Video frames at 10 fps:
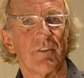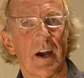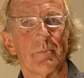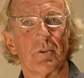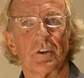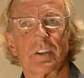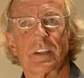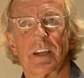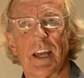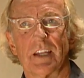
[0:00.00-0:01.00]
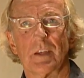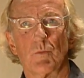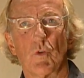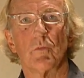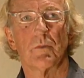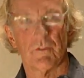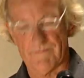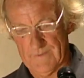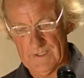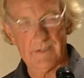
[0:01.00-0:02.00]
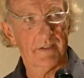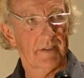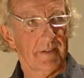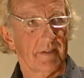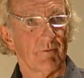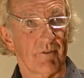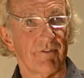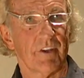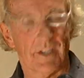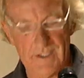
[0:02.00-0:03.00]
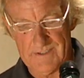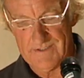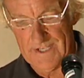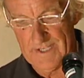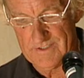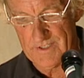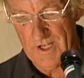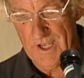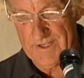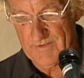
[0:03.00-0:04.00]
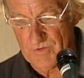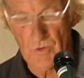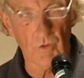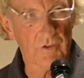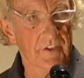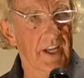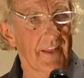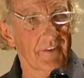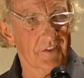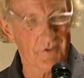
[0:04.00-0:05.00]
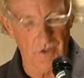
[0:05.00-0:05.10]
vibrant anti-war movement, and we feel it here tonight, of course, and at this